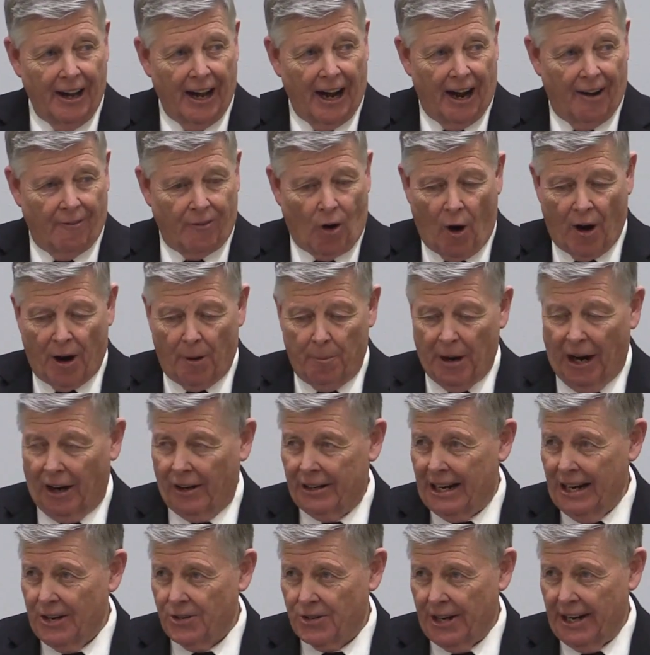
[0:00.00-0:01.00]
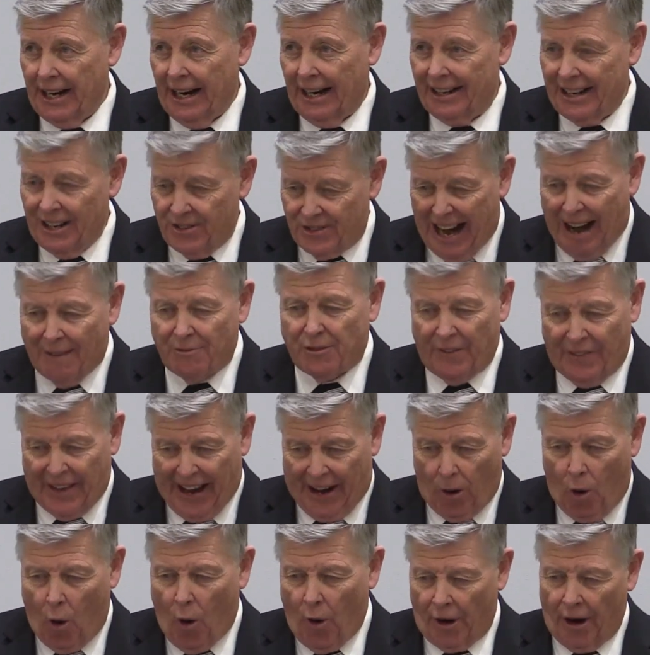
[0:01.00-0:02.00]
of order of Melchizedek. It's after
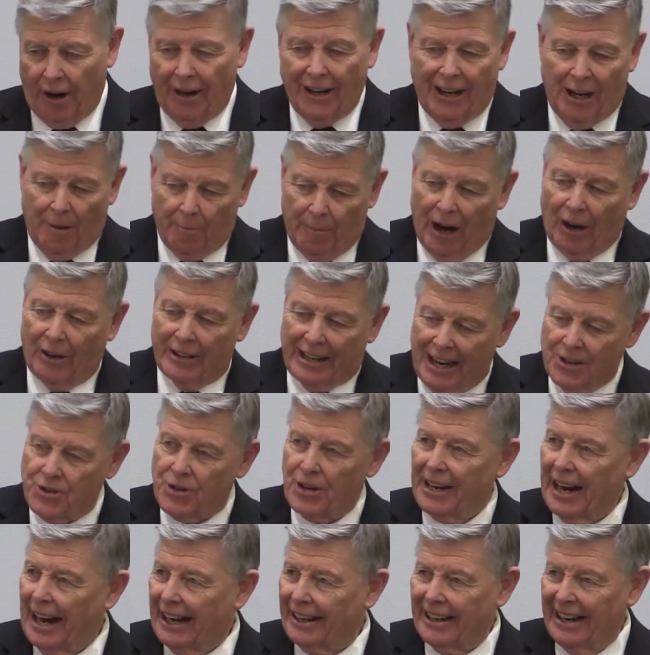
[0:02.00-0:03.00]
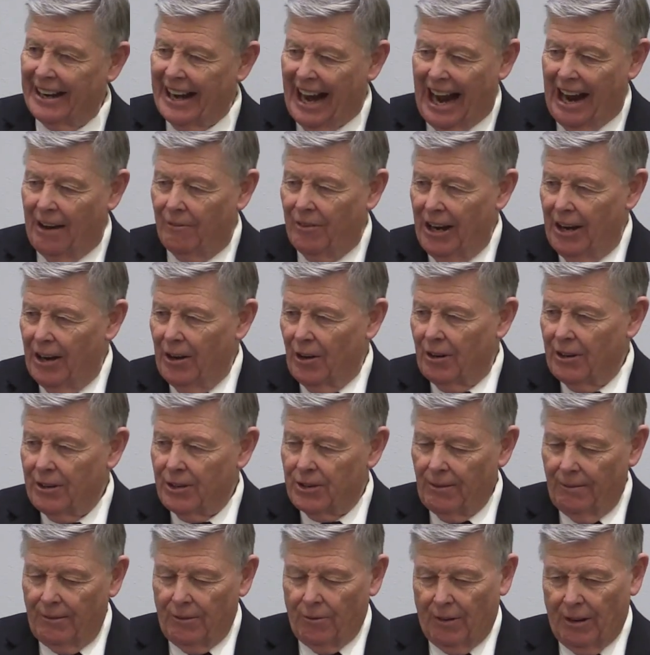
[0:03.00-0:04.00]
that order. Melchizedek didn't
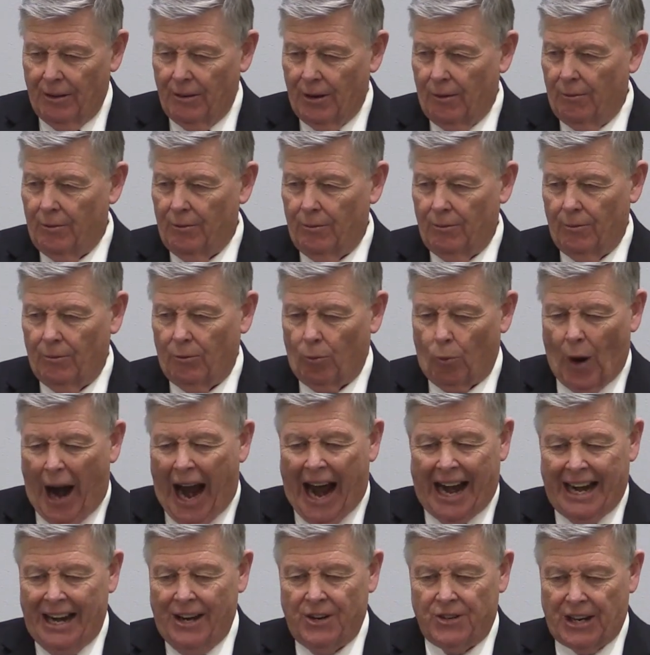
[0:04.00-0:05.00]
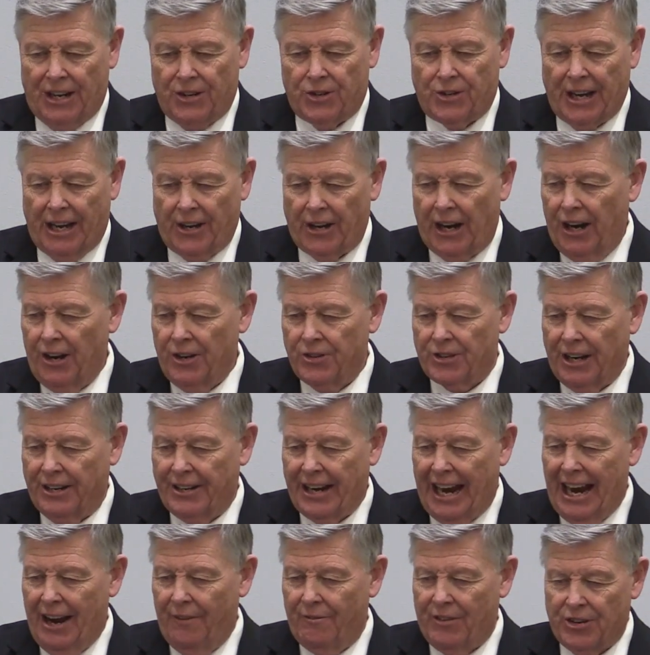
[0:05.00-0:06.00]
have uh, writings that said, here's the
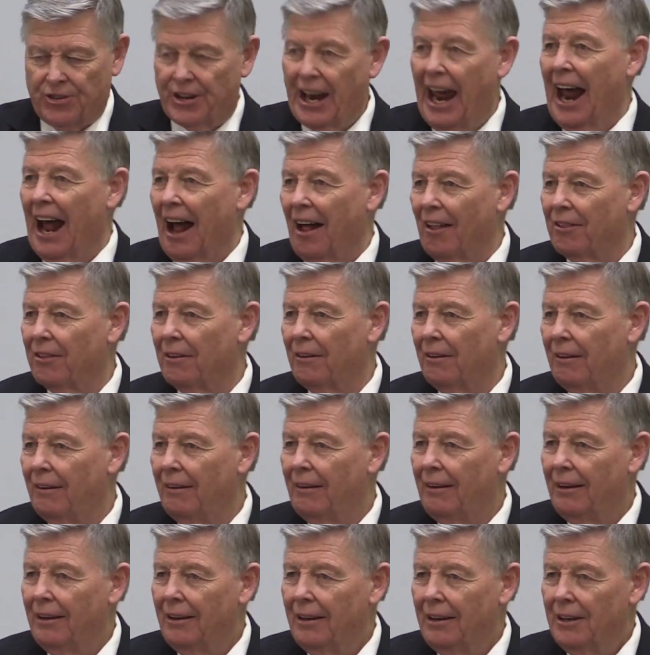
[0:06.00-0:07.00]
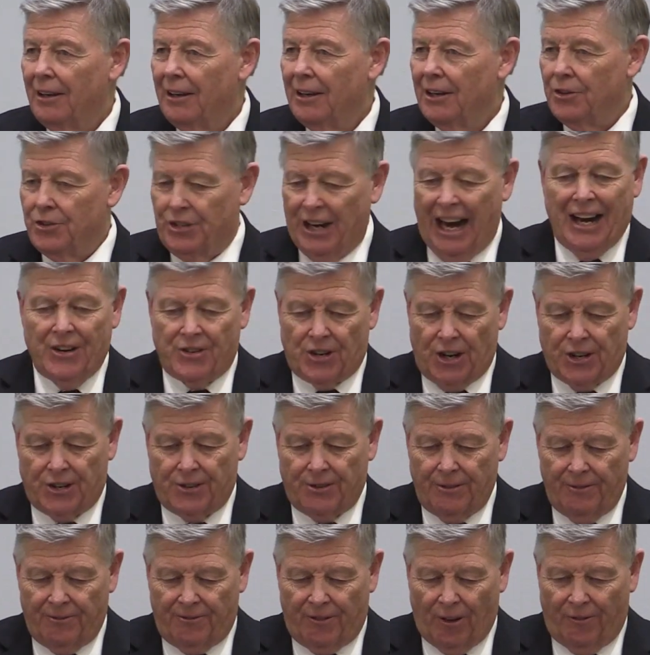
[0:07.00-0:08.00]
day of his death. Jesus
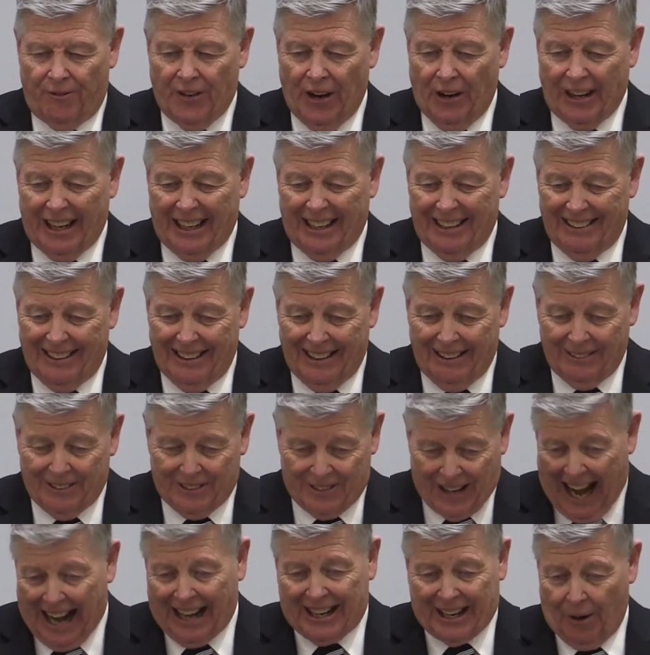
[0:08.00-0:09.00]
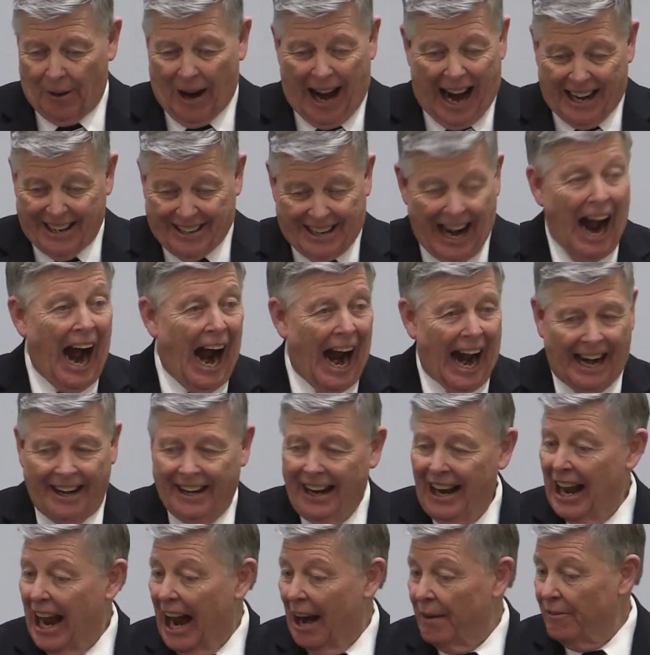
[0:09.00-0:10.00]
fulfilled it Zechariah died,
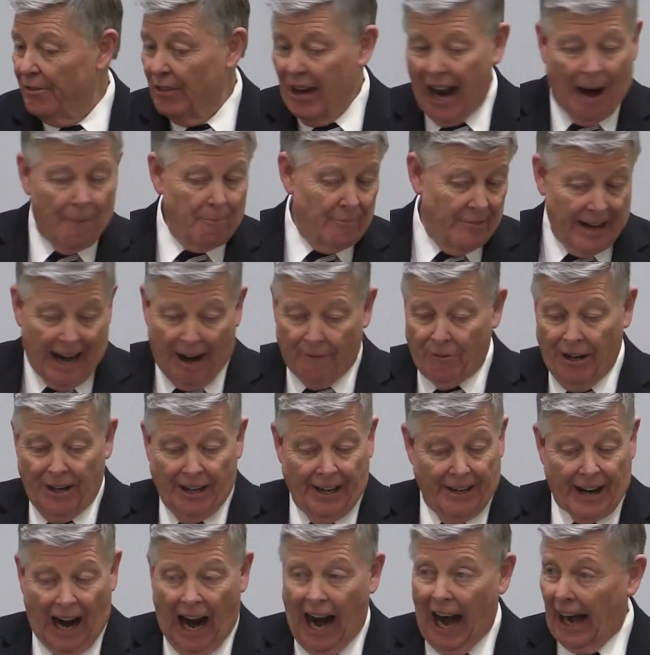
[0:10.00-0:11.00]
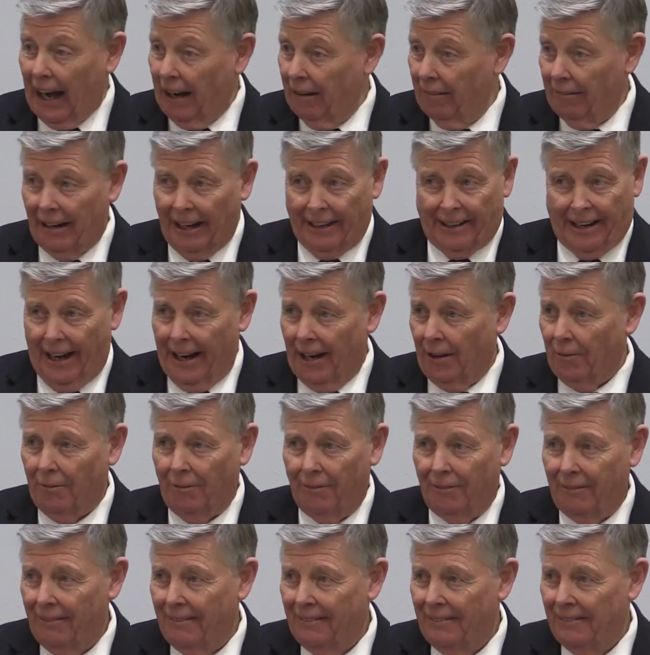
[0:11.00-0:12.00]
never to die again,
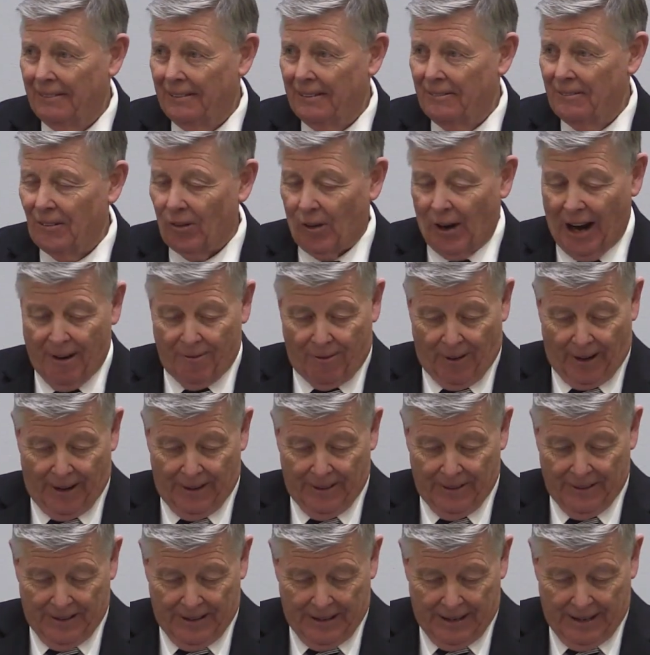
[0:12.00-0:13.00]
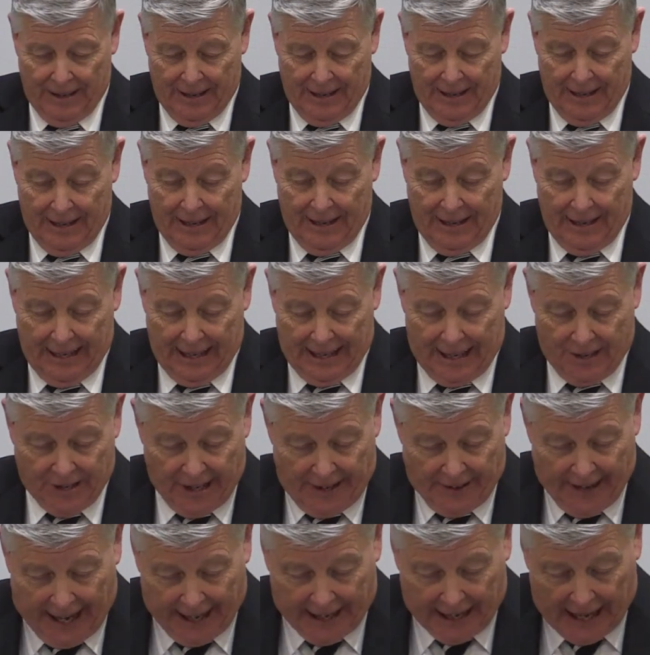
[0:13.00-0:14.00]
forever. It's
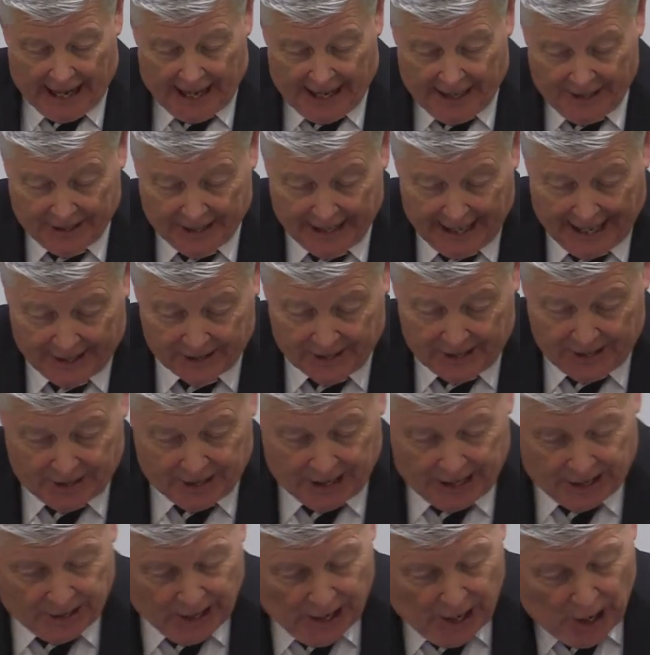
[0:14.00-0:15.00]
in that context, it says,